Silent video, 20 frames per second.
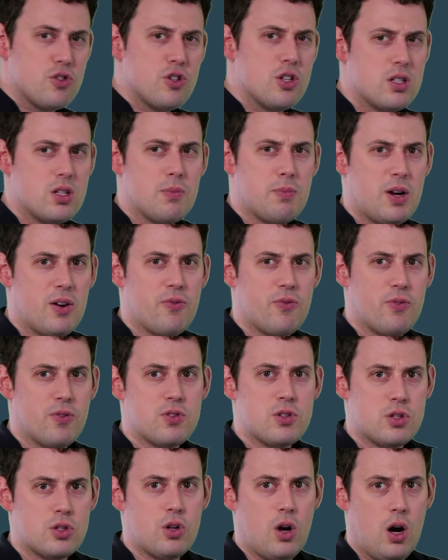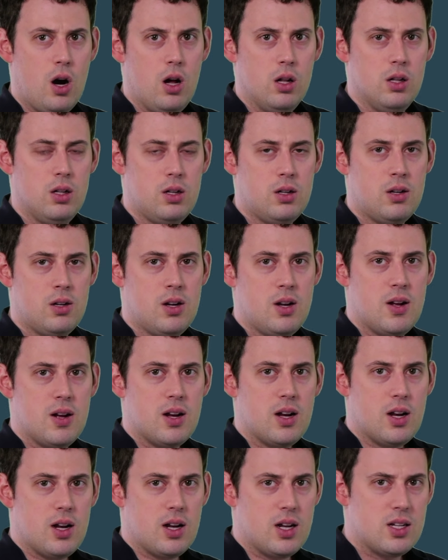just above stall.
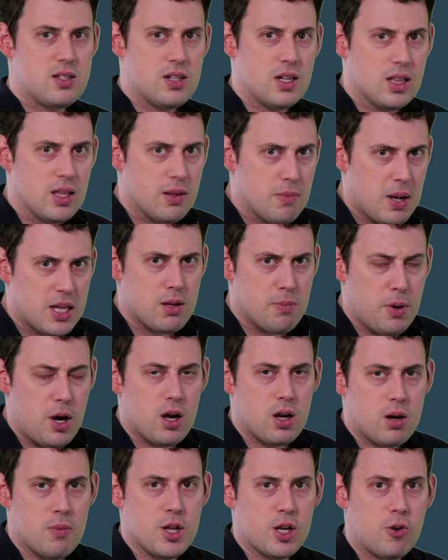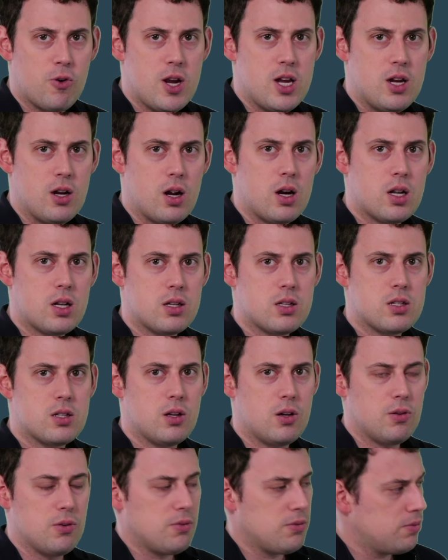It's at the bottom of the green arc,
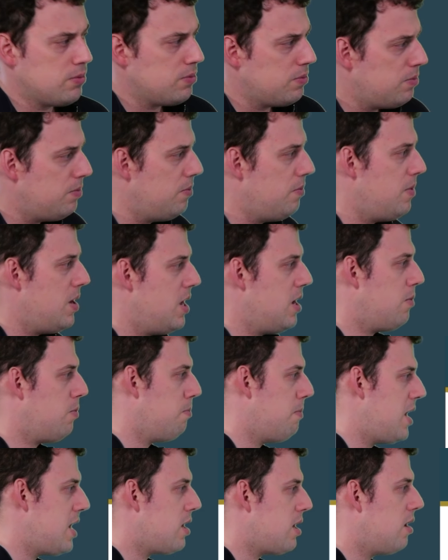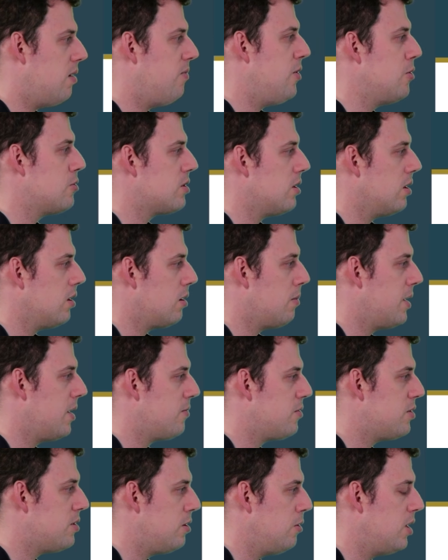so it might confuse a little bit
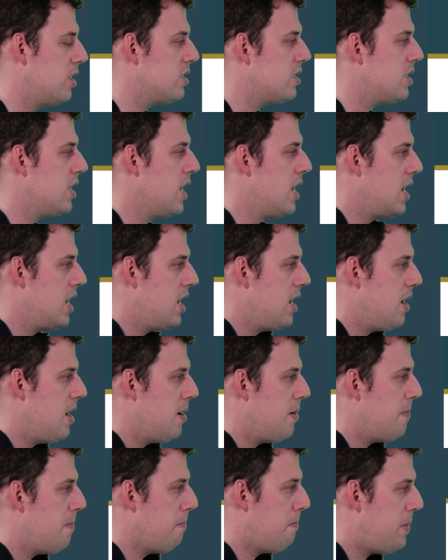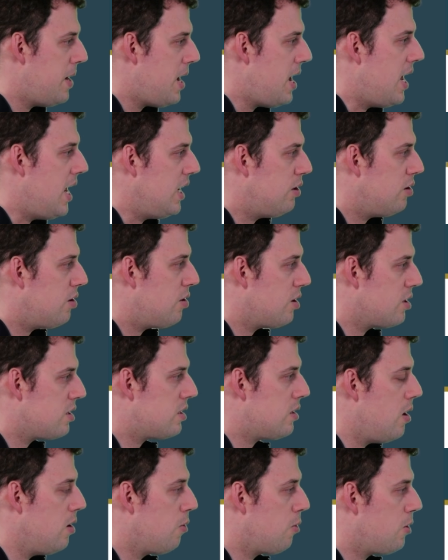of students. But the
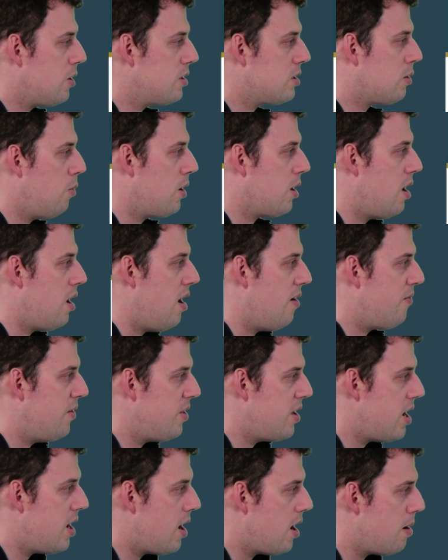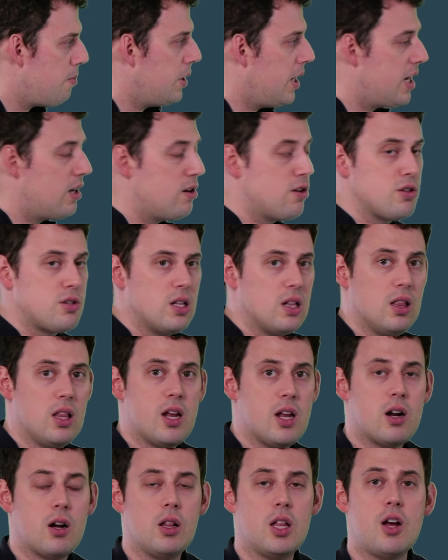stall horn's going off and the airplane is
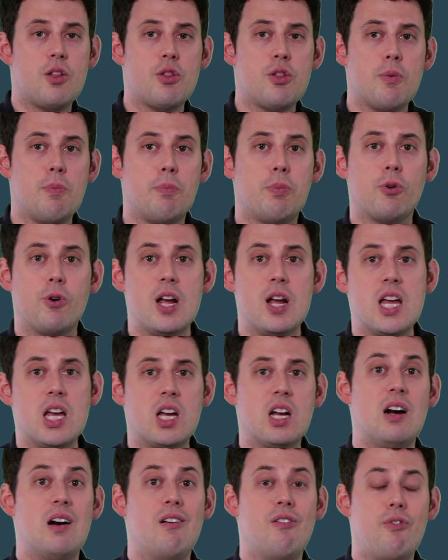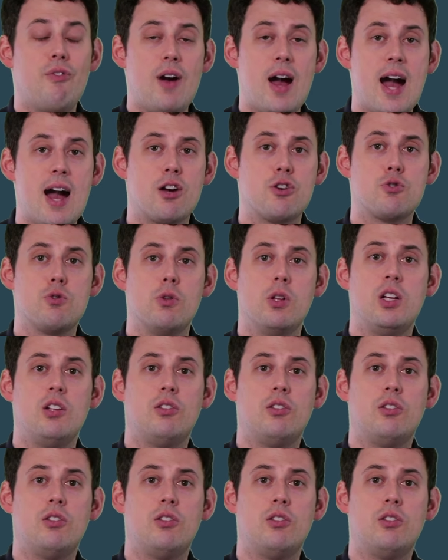literally on the brink of actually